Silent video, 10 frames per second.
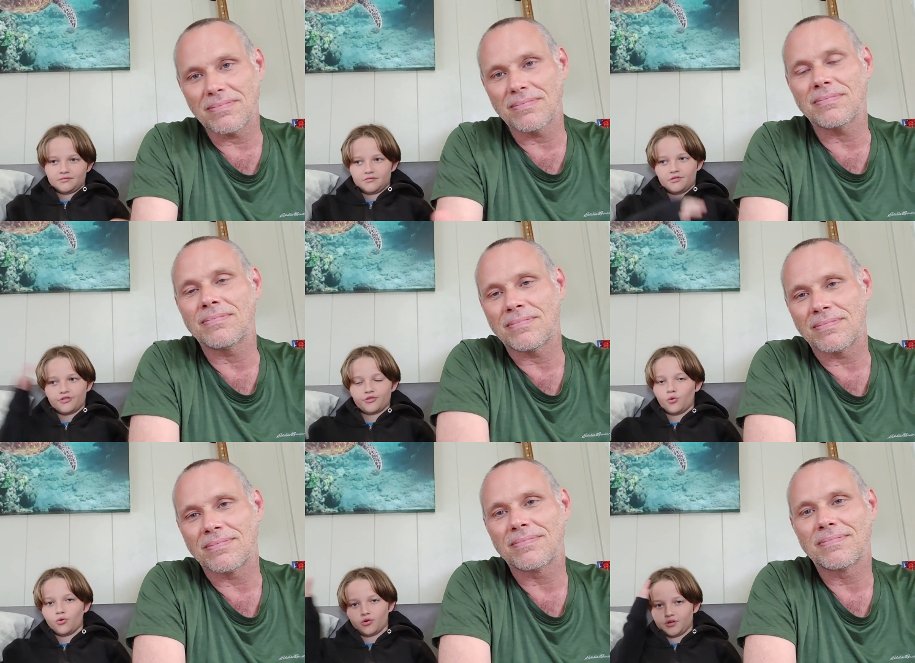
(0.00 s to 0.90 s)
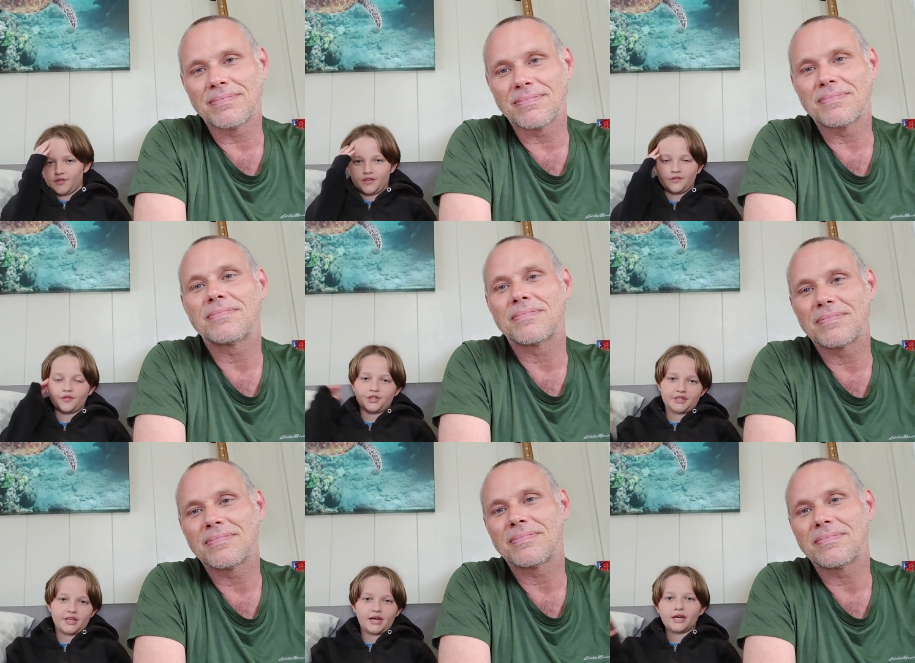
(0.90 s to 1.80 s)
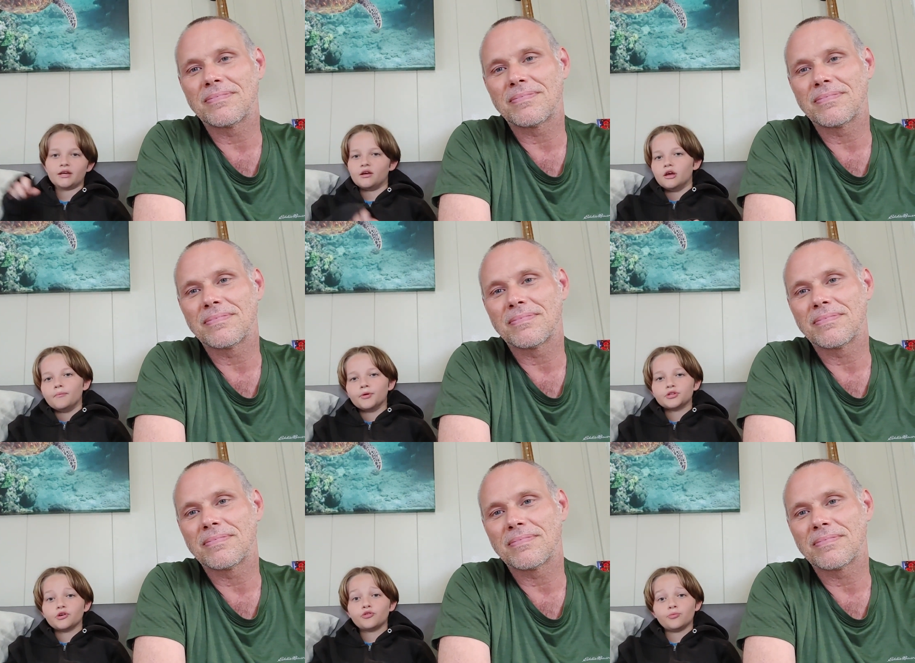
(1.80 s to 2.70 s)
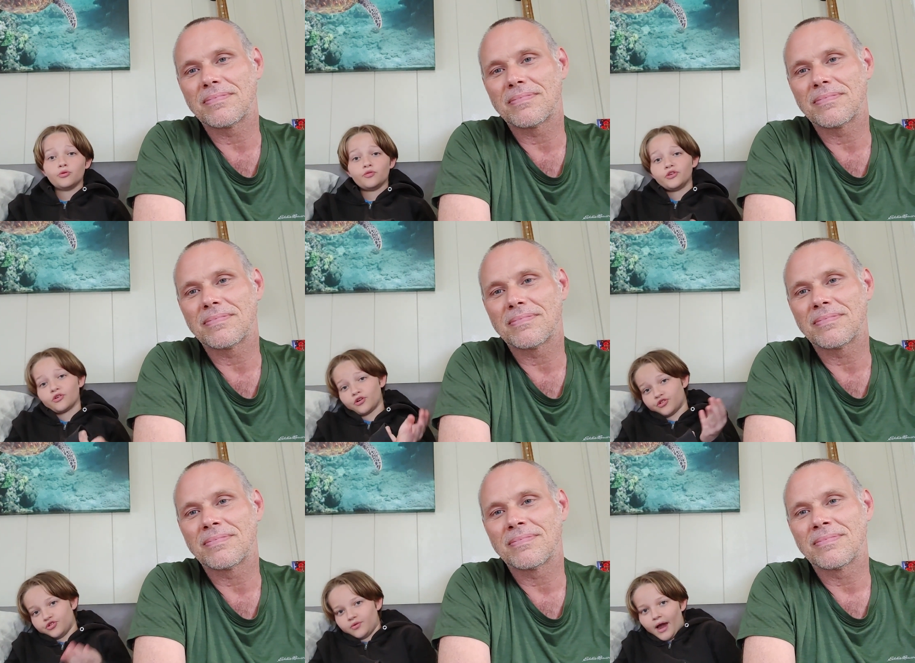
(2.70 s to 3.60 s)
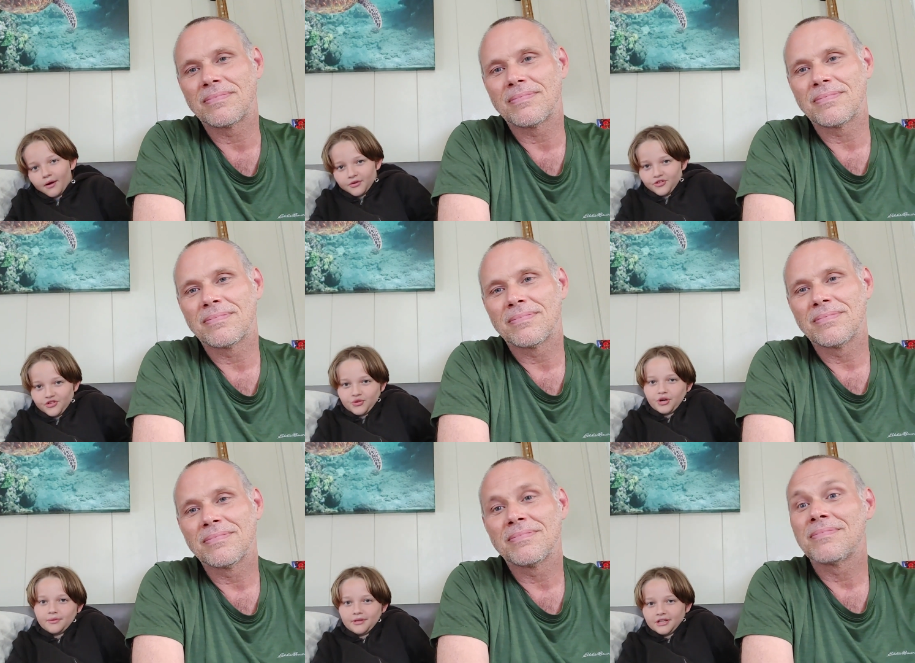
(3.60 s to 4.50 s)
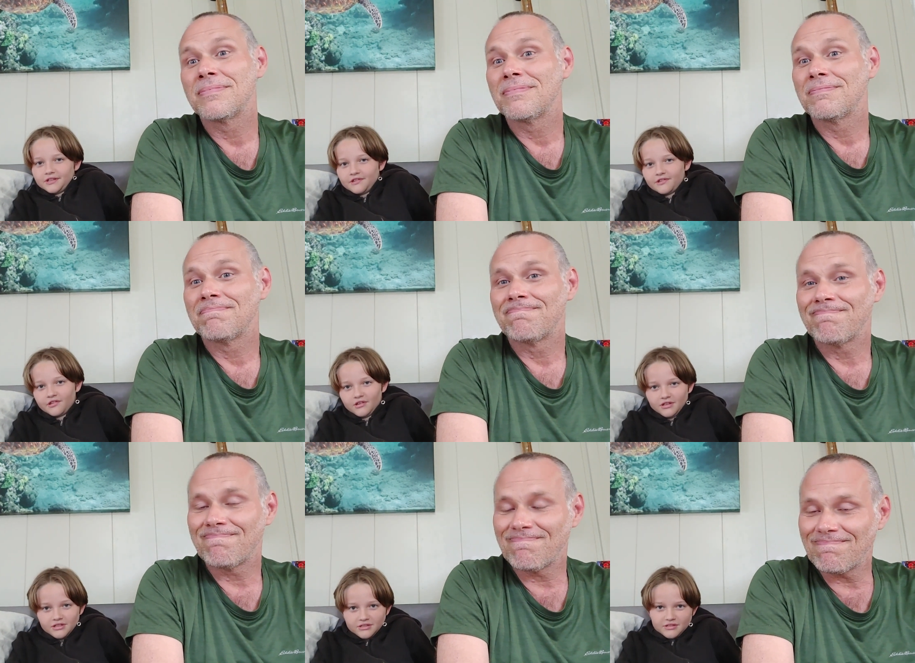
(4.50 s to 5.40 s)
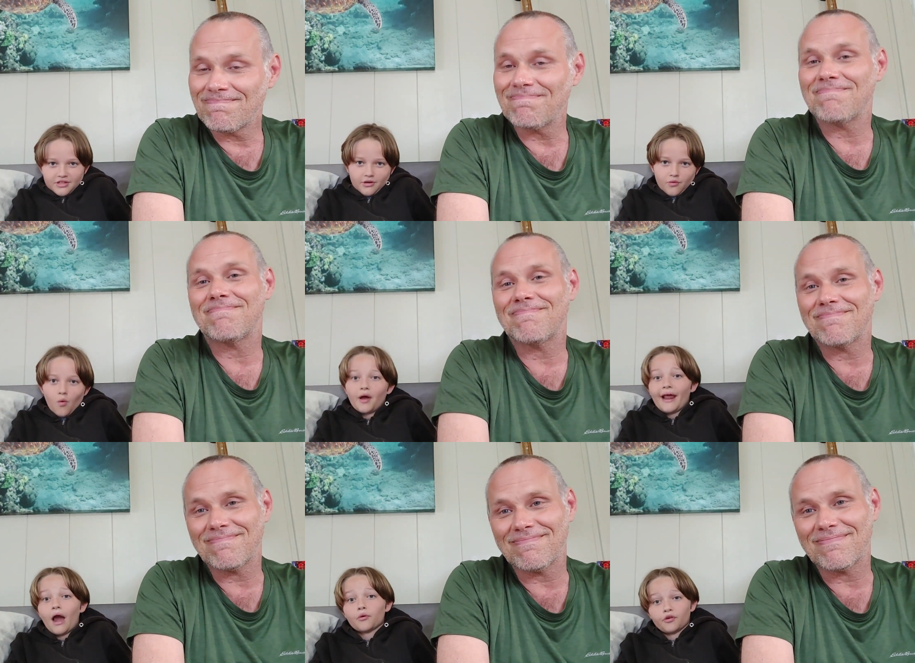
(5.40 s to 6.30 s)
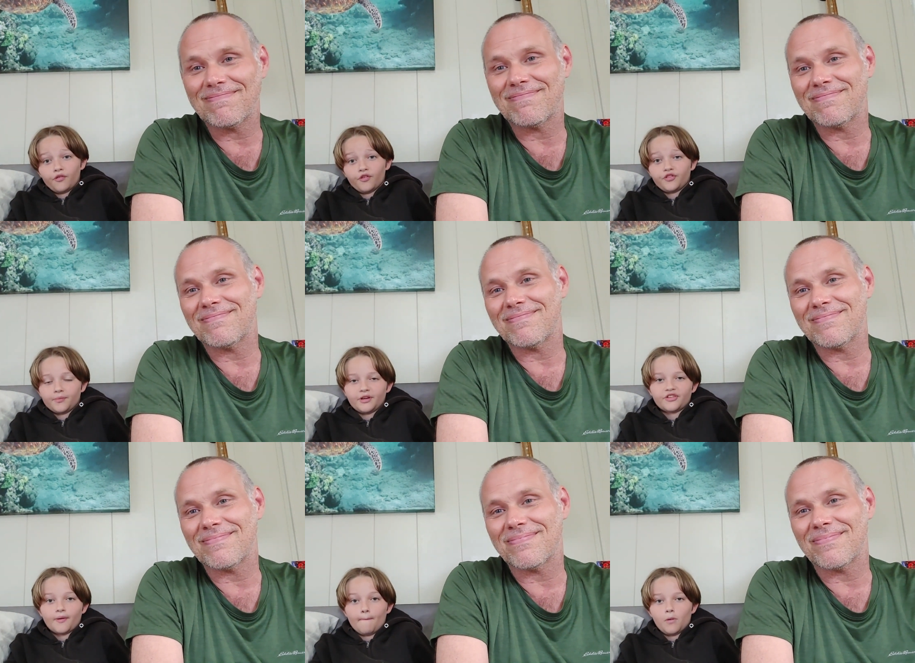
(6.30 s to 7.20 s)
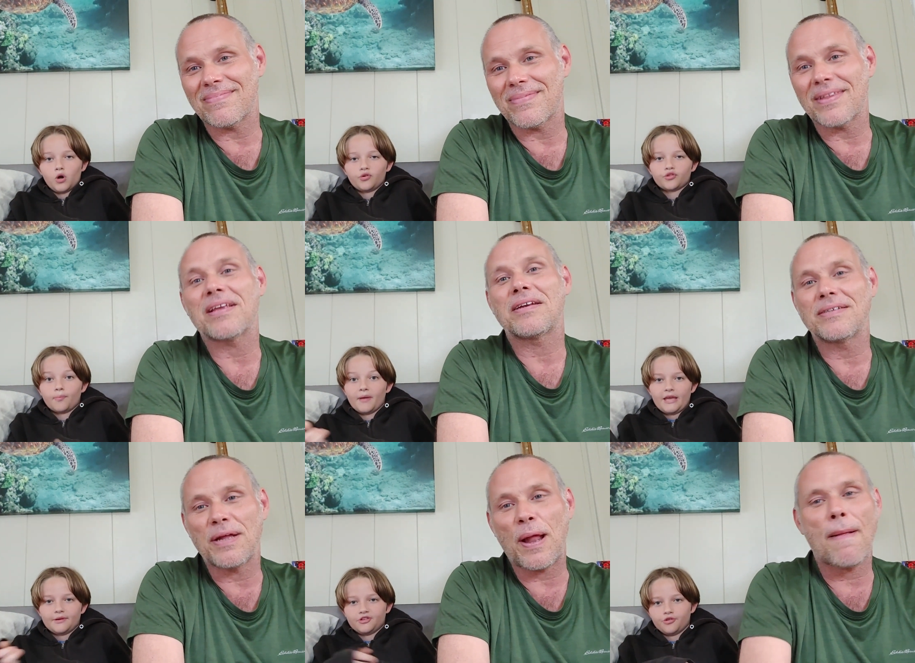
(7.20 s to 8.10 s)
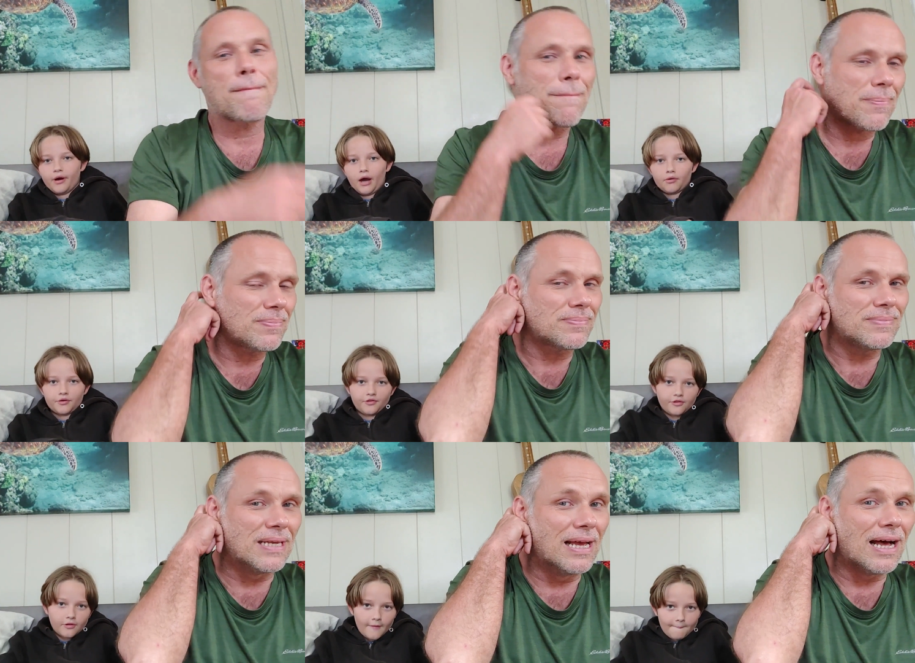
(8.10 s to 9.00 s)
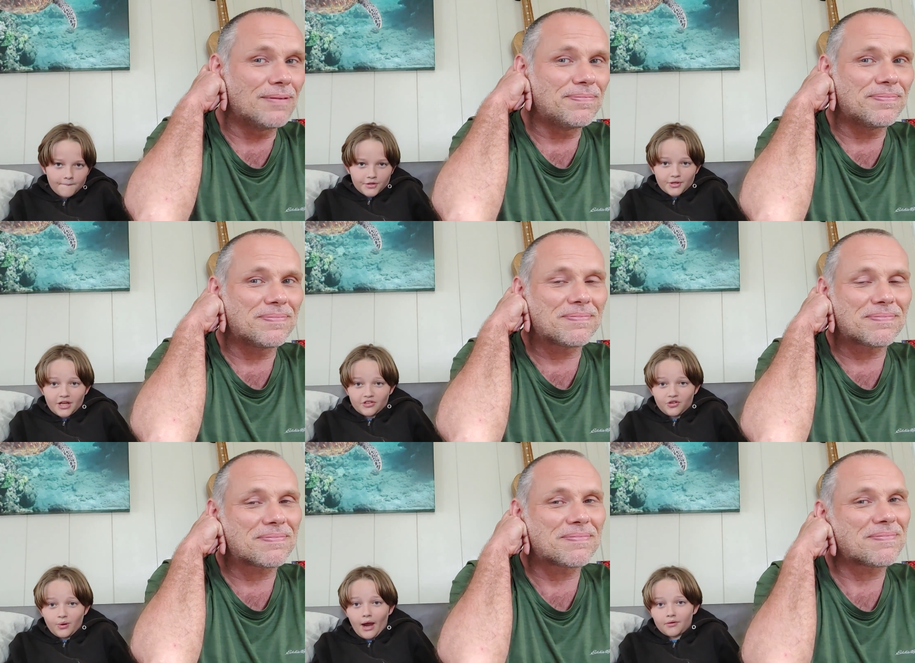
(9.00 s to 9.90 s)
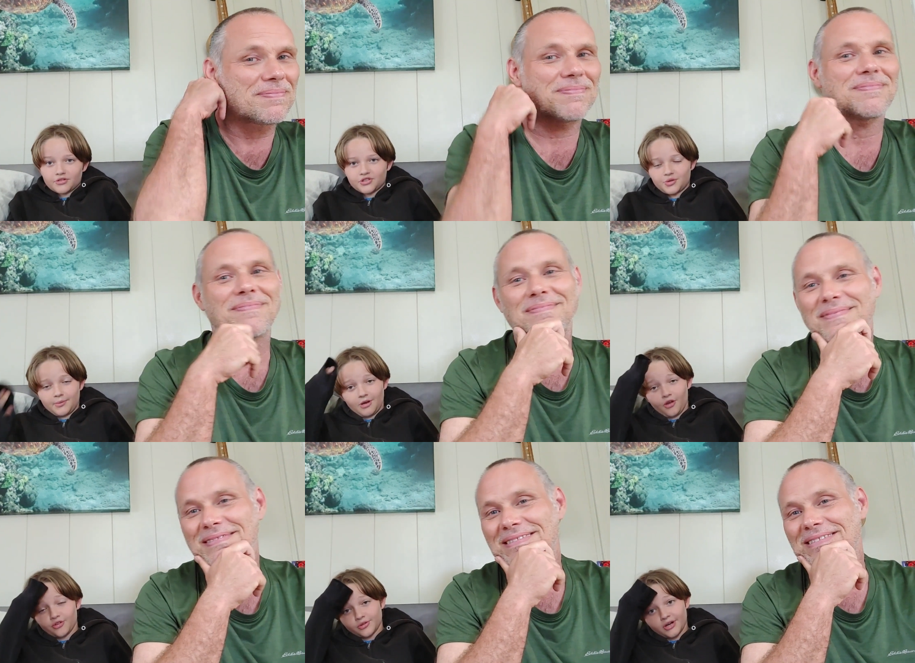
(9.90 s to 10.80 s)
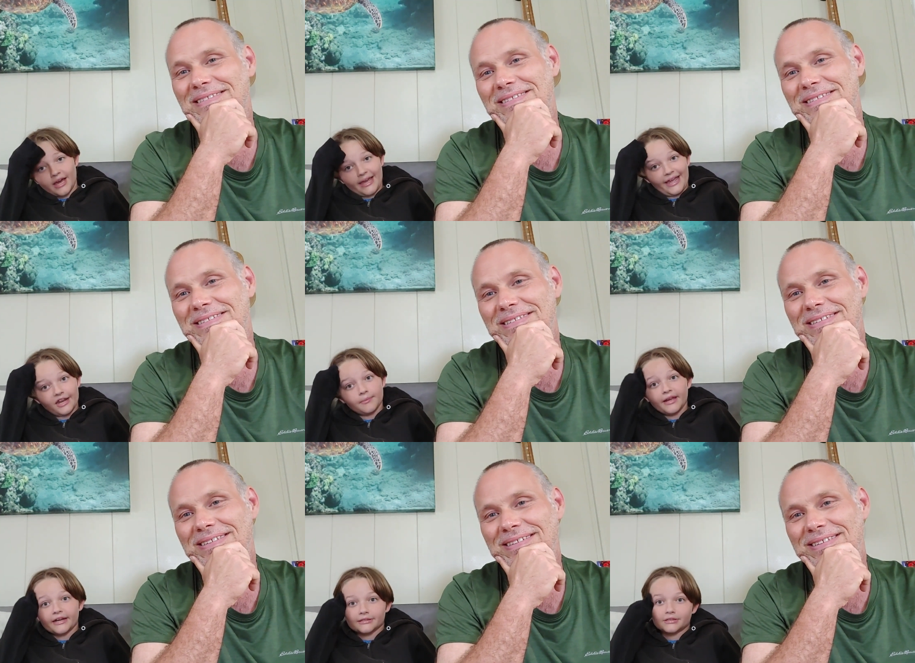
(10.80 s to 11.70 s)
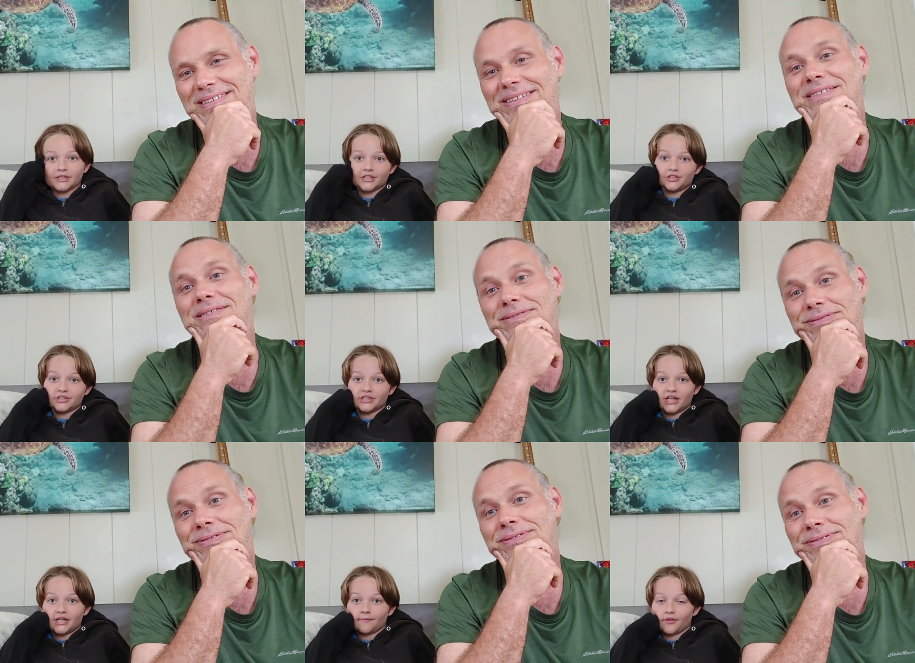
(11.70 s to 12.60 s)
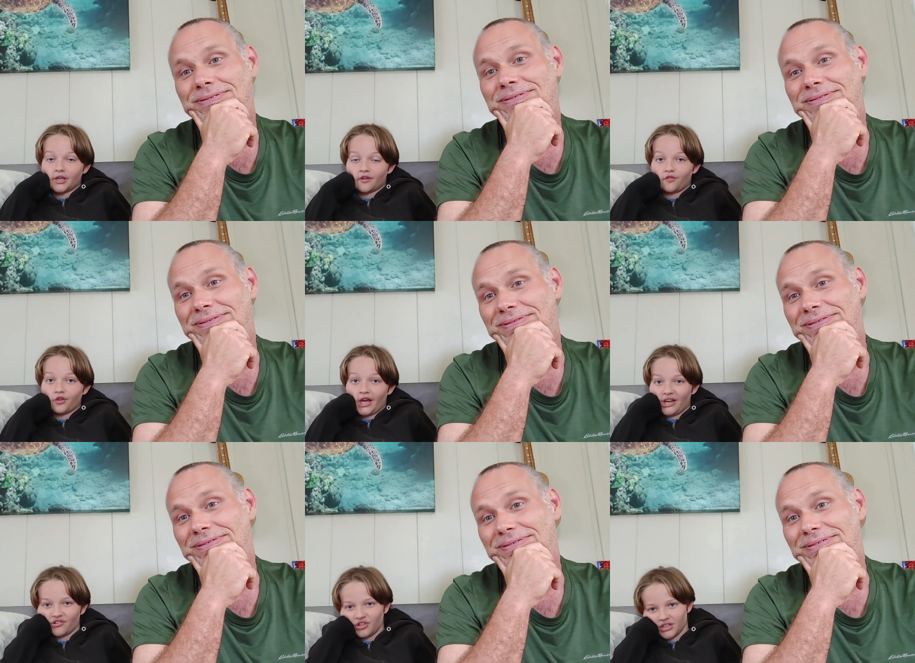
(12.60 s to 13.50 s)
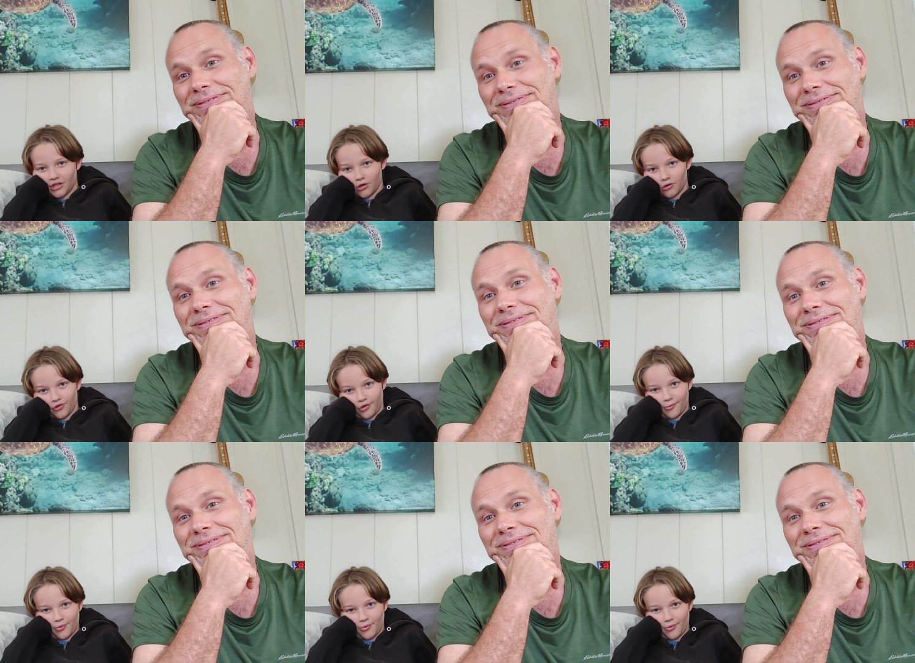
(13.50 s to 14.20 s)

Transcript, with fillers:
Speaker 1: mm-hmm. Thor and stuff like that. But those movies aren't two hours and 20 minutes. They're one hour and 50 minutes at most, maybe two hours. Yeah. But they're not two hours and 20 minutes. Also, they're not animated and they're not like flashy that hurts your